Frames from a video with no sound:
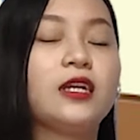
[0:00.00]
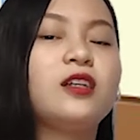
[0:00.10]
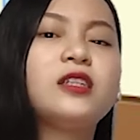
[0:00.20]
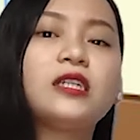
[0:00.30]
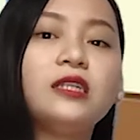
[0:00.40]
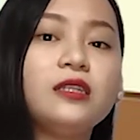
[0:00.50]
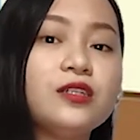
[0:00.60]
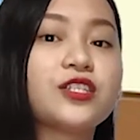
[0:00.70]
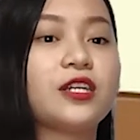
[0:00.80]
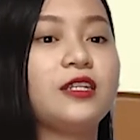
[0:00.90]

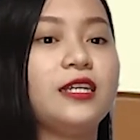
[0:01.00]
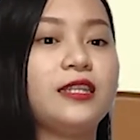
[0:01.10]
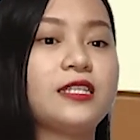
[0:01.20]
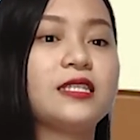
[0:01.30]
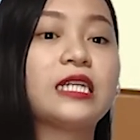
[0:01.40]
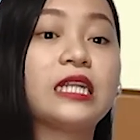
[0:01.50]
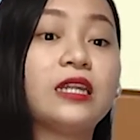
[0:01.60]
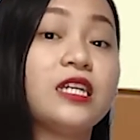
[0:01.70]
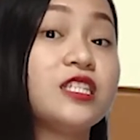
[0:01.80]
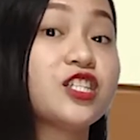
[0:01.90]
Conclusion, it is the
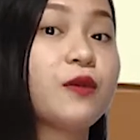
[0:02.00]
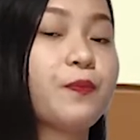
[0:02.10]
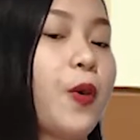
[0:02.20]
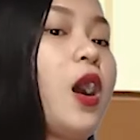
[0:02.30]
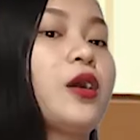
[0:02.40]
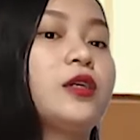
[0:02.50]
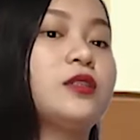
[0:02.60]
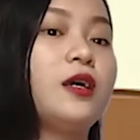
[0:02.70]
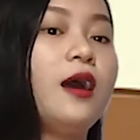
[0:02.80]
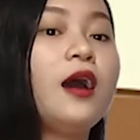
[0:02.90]
clinching
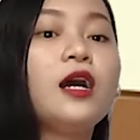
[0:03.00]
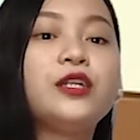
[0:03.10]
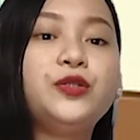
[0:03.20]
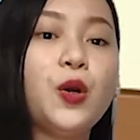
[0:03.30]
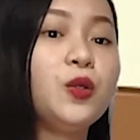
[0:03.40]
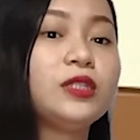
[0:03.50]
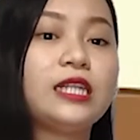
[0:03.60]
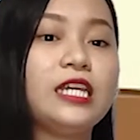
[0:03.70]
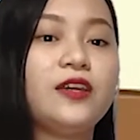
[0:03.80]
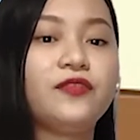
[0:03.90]
part.
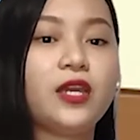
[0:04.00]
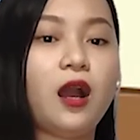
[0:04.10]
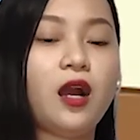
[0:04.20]
Don't leave the